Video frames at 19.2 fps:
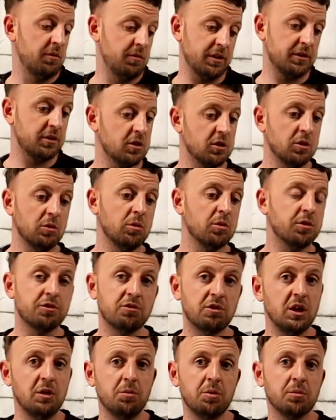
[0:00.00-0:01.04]
Might have had 2 or
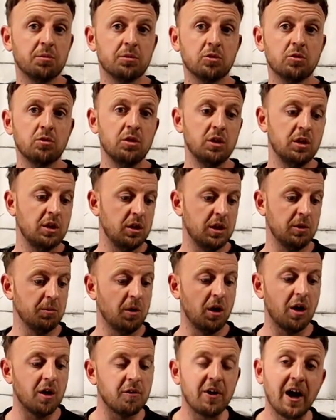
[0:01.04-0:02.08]
3 bumps, or it might